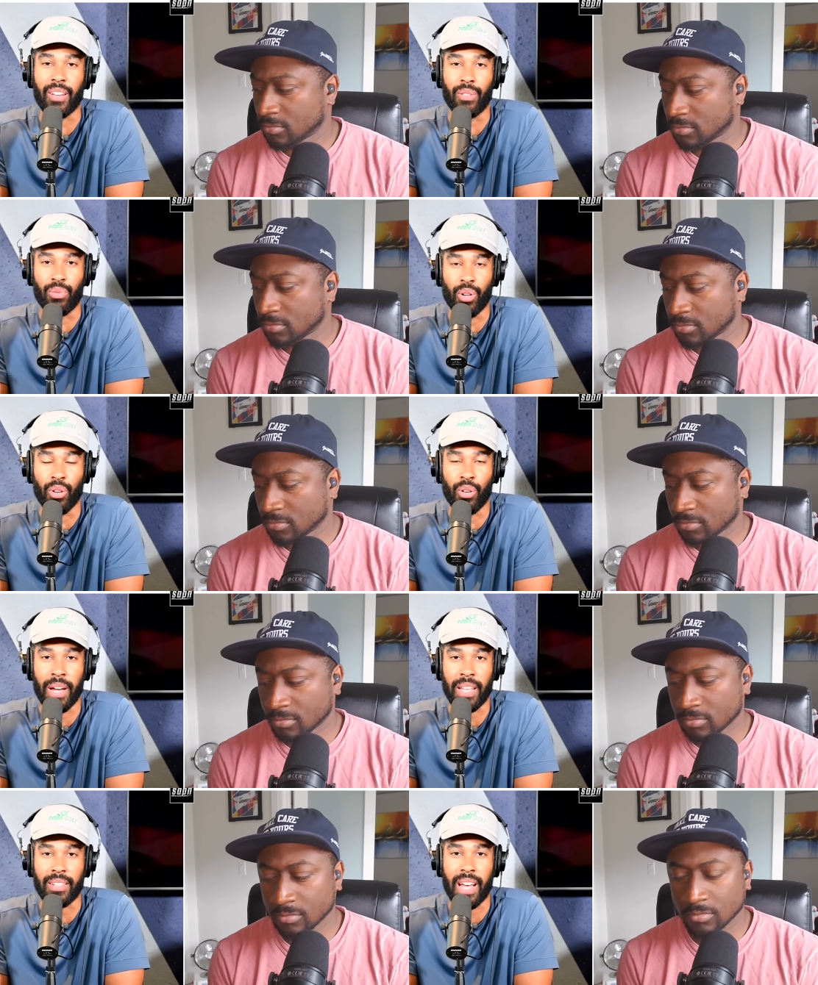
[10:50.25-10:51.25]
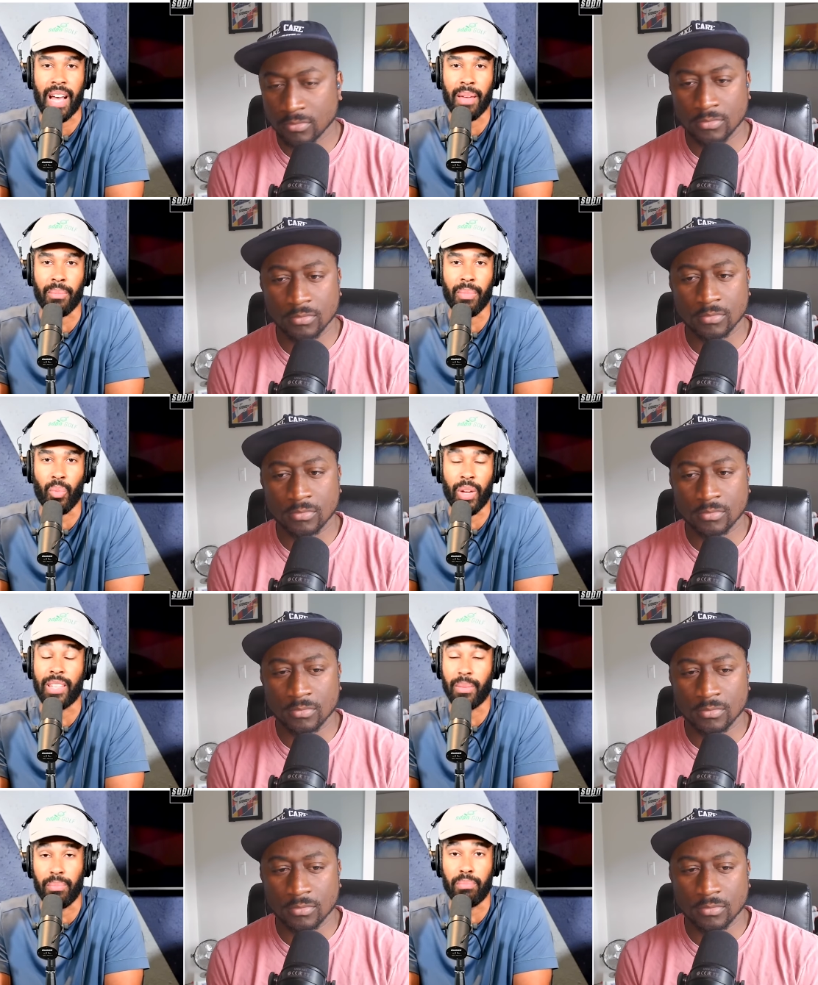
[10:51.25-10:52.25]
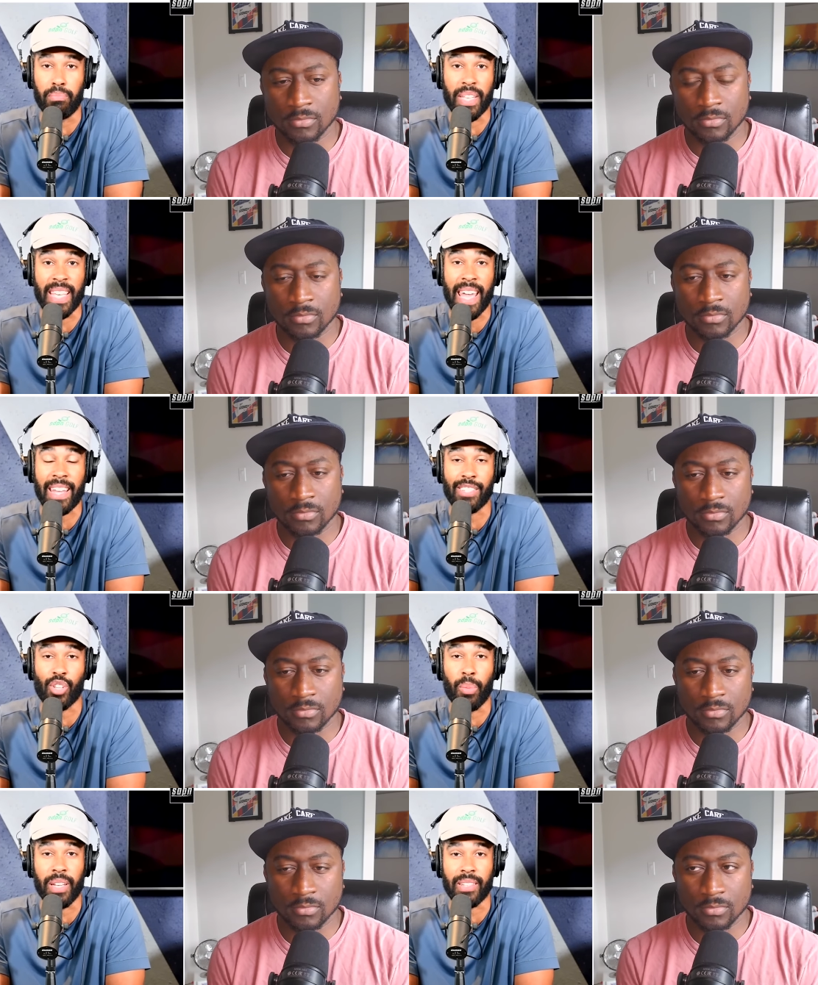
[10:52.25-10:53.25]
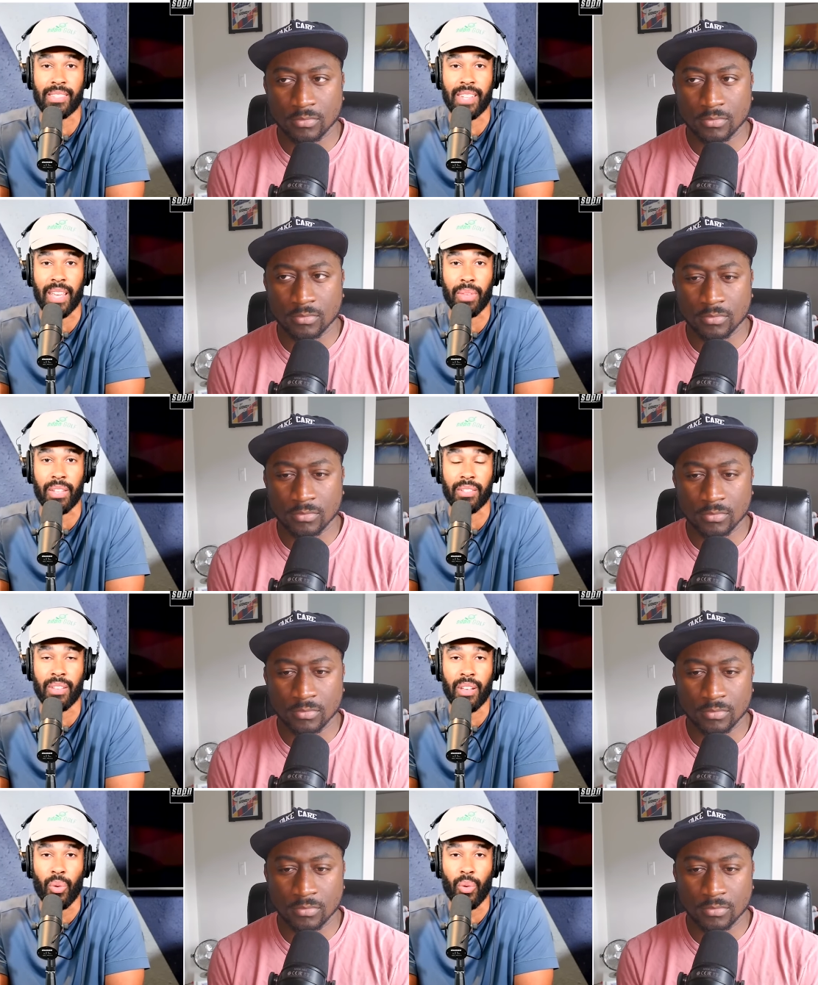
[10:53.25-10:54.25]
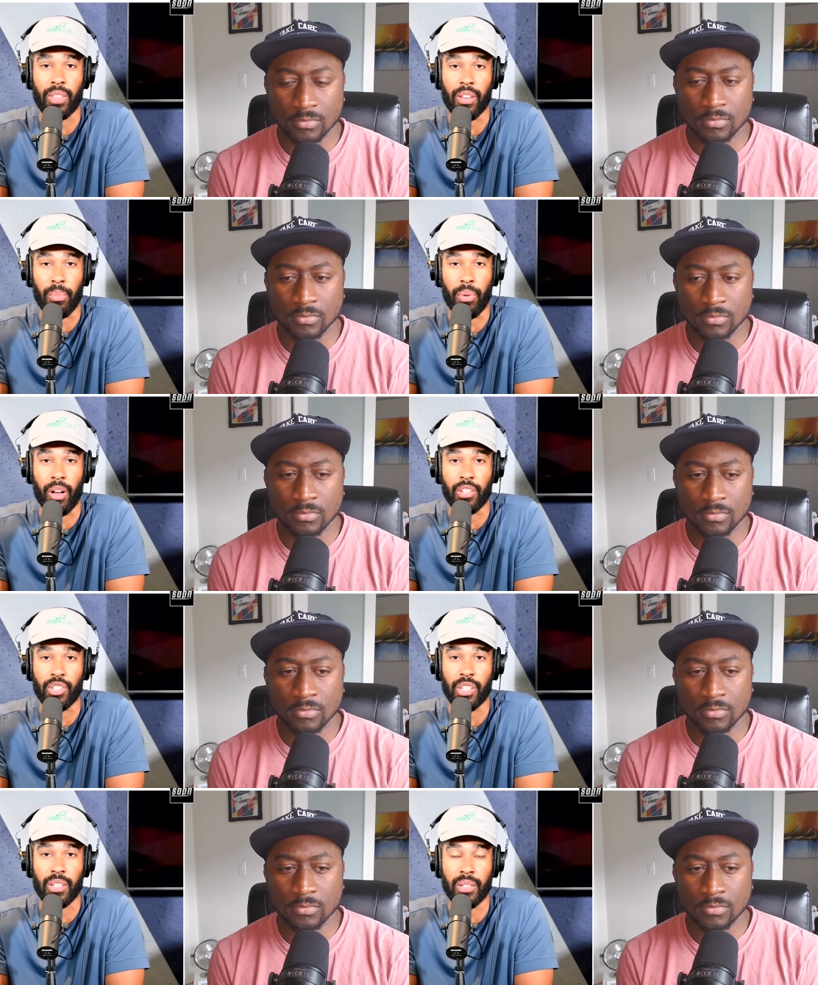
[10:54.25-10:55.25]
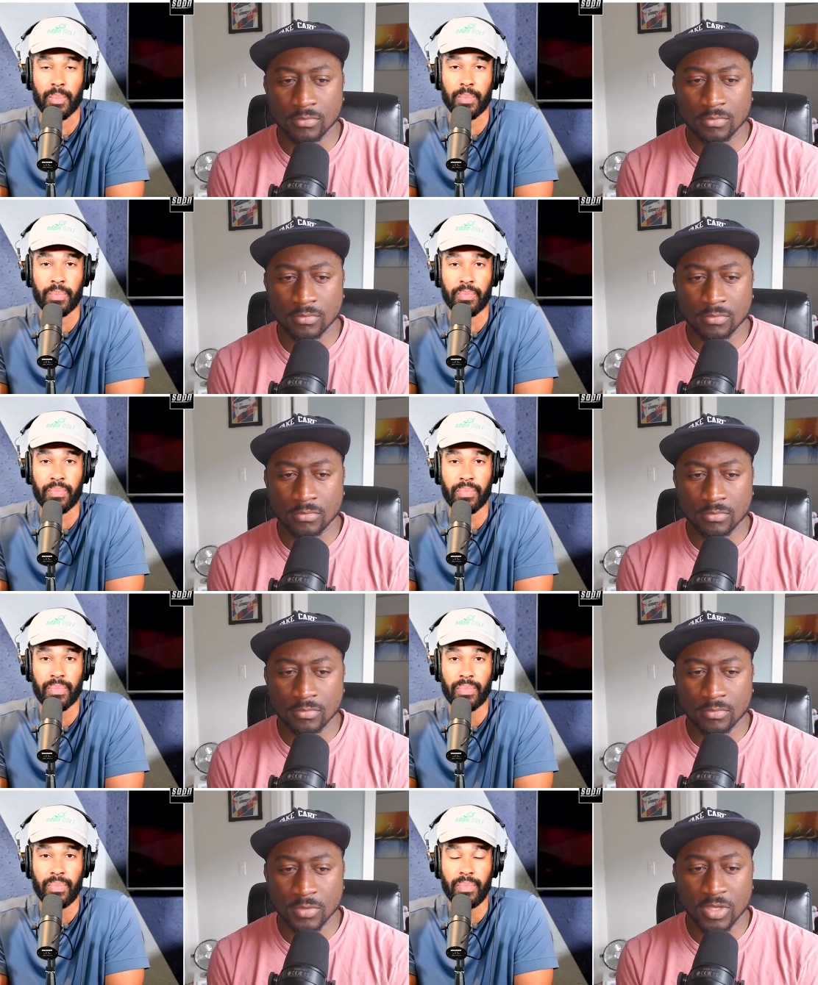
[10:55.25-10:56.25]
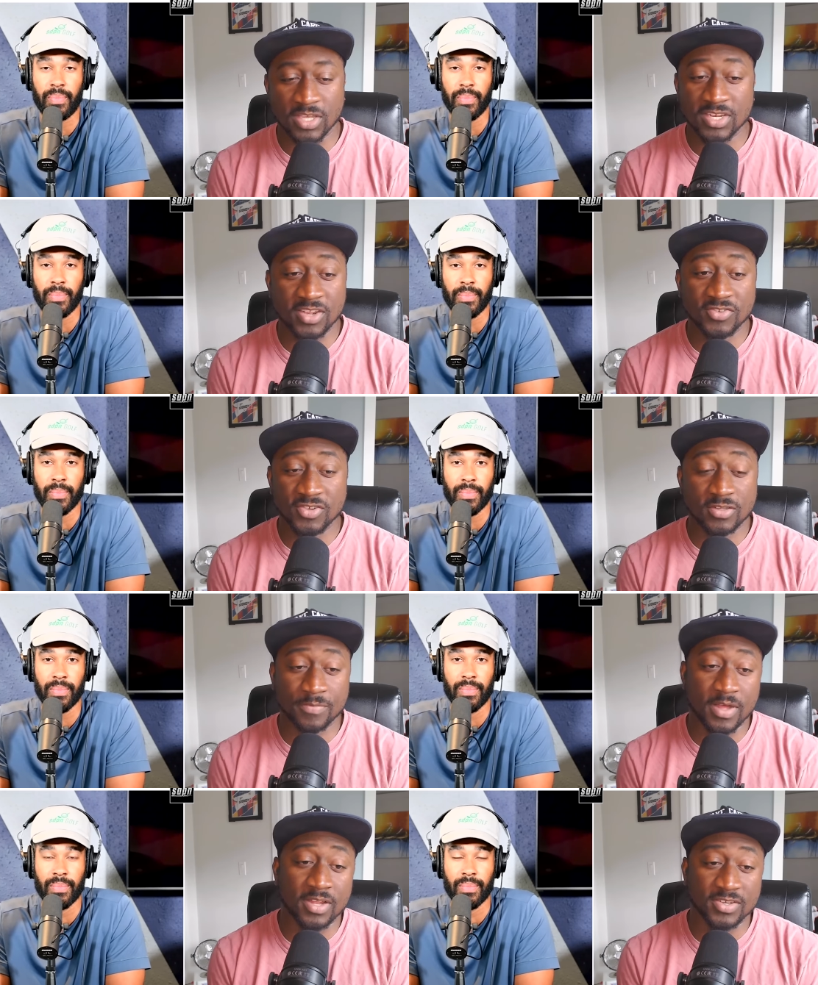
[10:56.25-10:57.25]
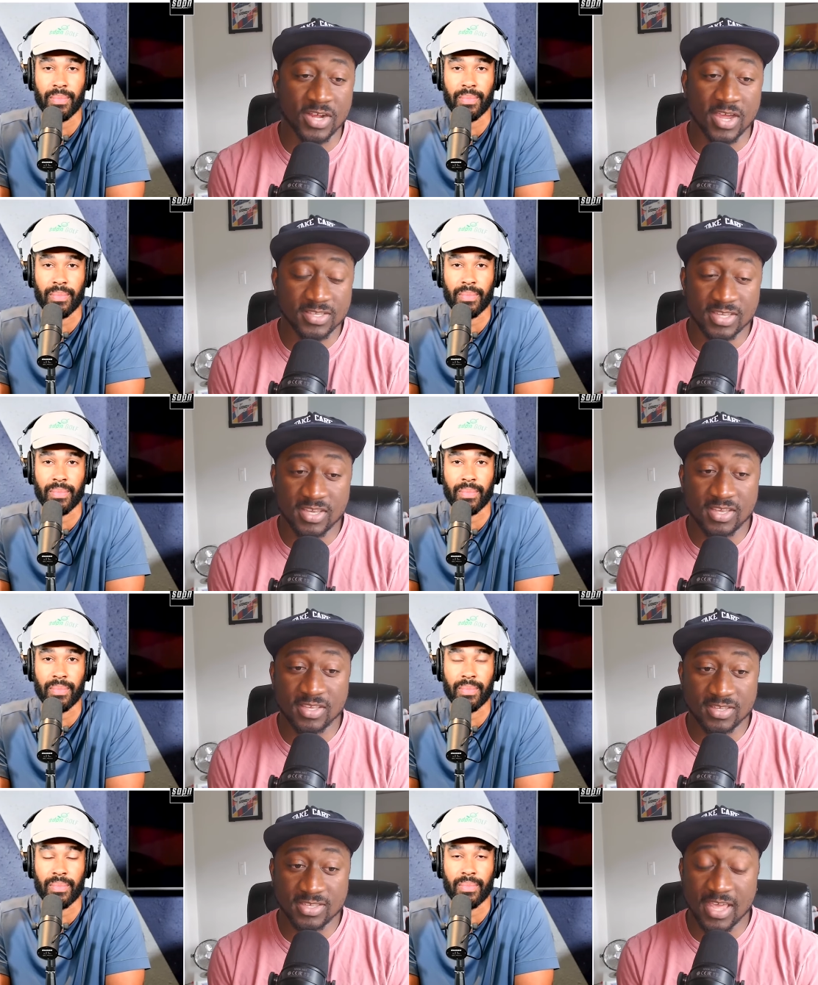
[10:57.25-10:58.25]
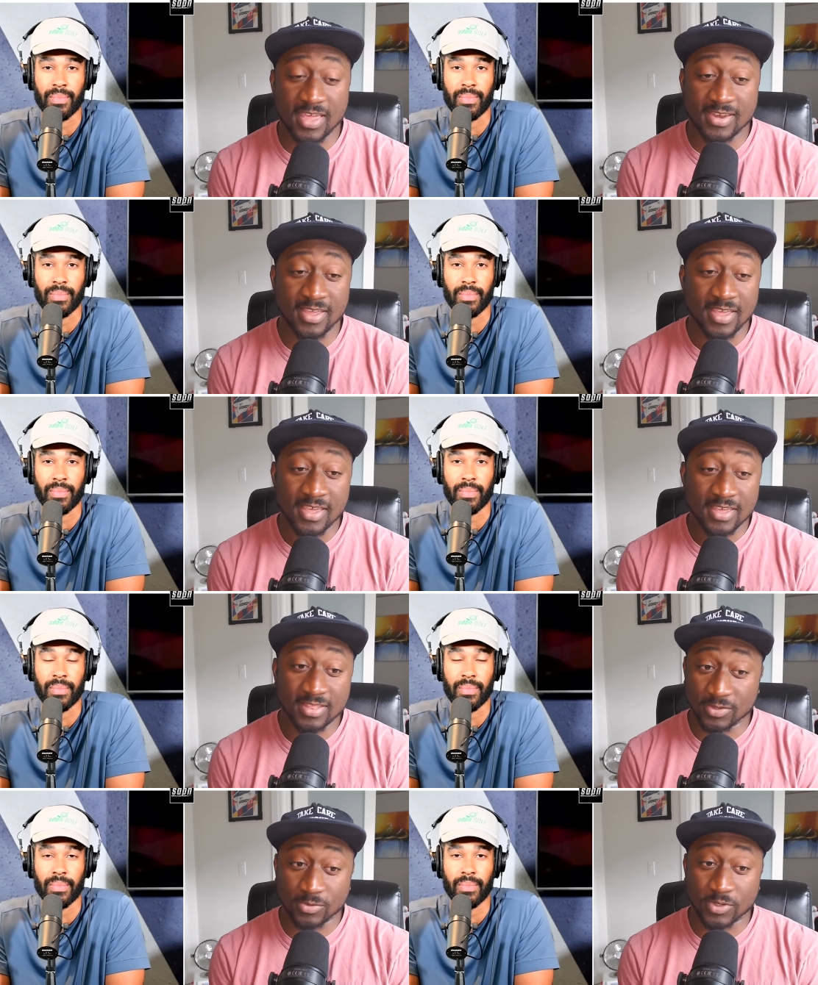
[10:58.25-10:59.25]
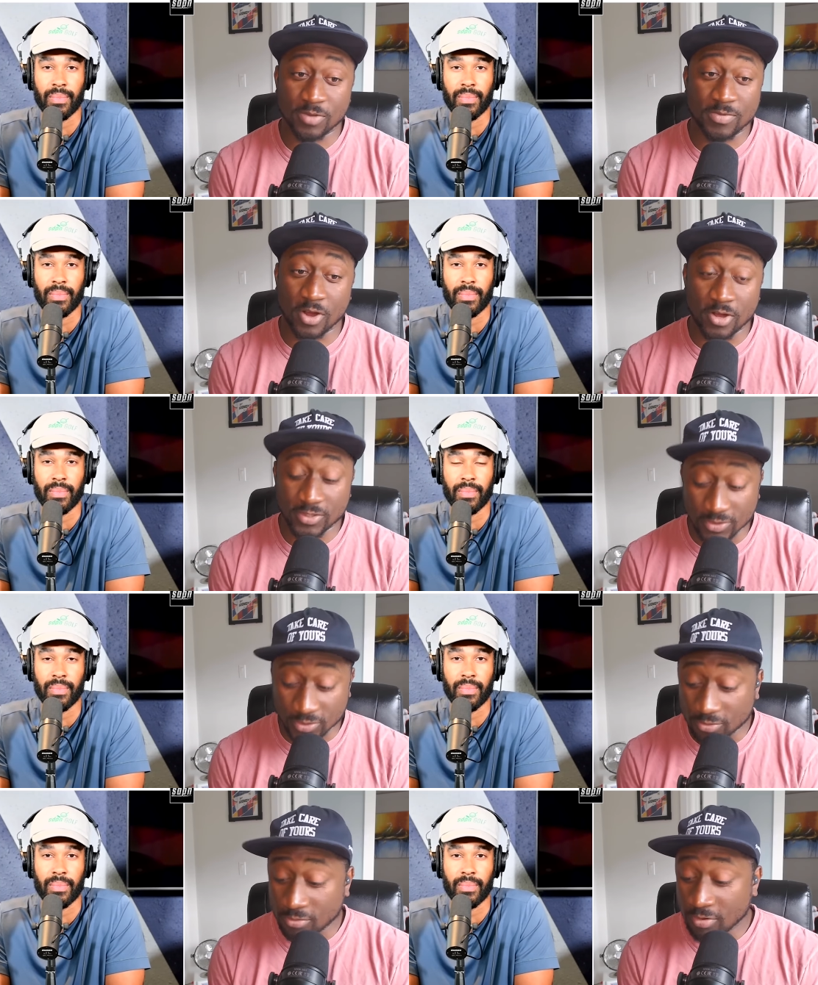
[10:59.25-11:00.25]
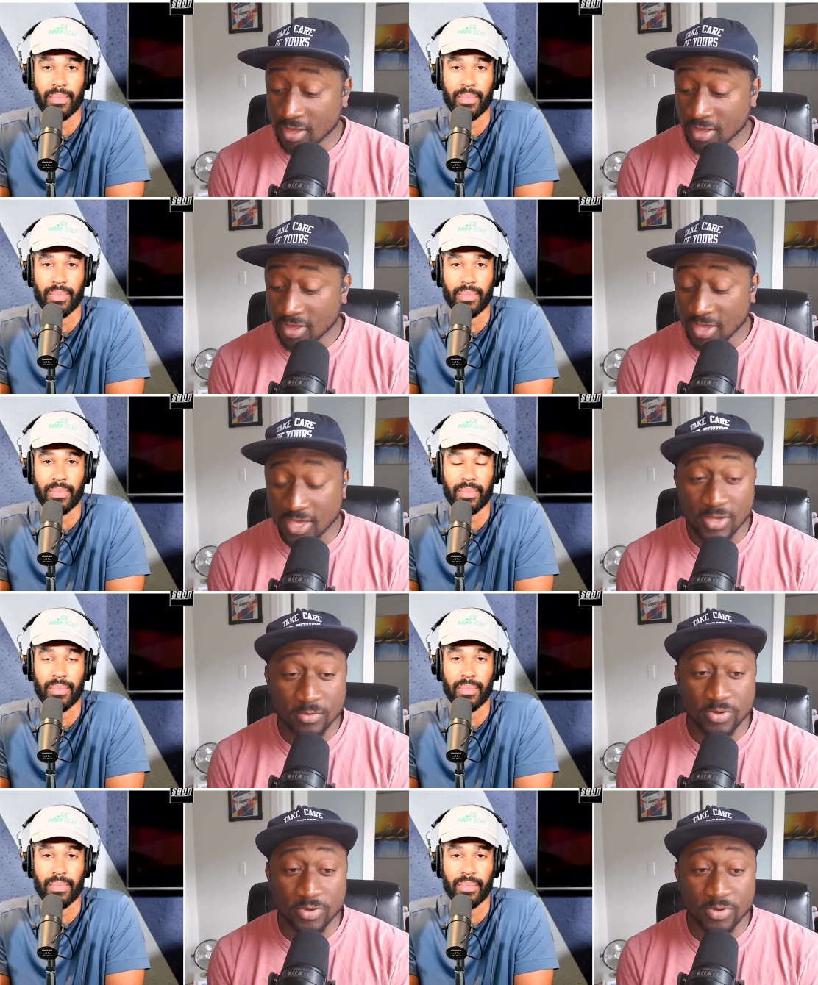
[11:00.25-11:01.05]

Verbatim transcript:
Speaker 1: of the room at the time when he began his opening statement with an apology.
Speaker 2: He didn't just apologize, he said this was going to be hard to do. He